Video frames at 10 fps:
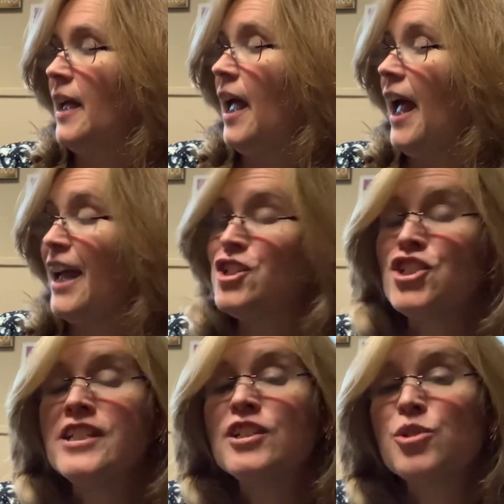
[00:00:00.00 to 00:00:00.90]
And
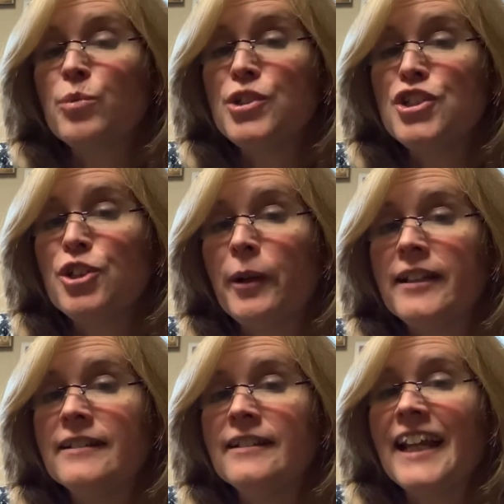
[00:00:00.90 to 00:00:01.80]
Jesus would do it,
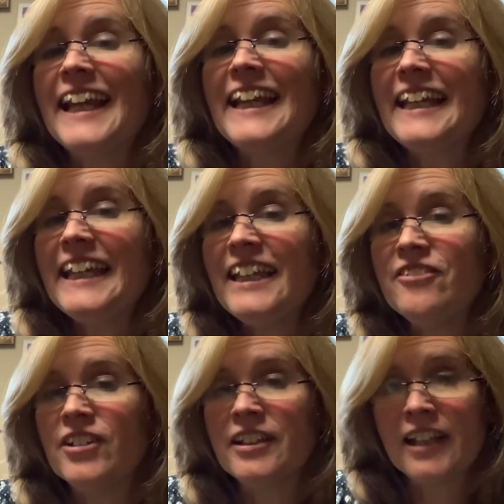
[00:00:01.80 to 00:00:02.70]

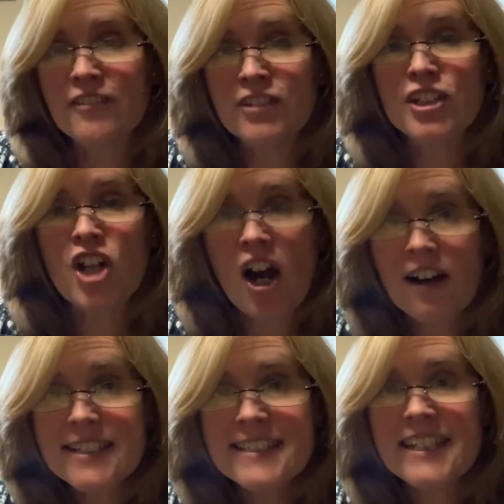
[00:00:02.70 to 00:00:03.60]
even if it
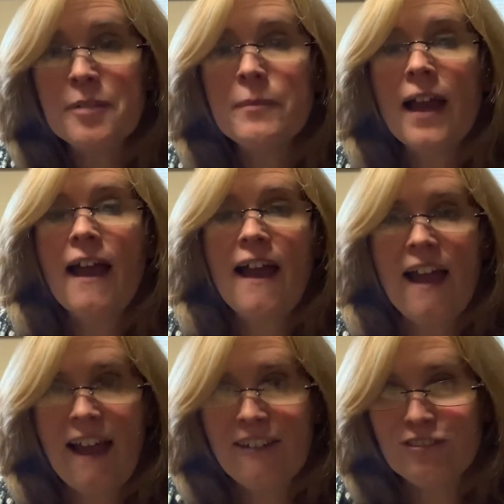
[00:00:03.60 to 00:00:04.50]
cost him
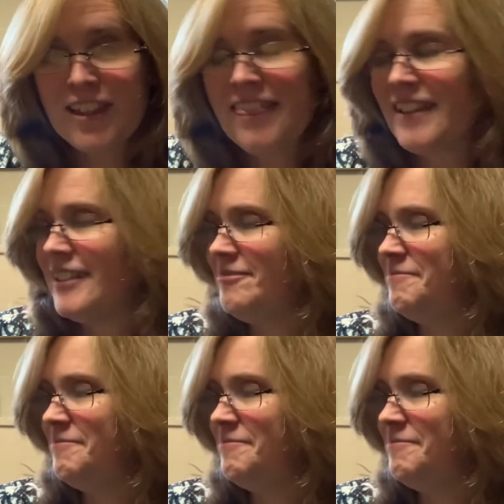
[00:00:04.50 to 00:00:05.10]
everything.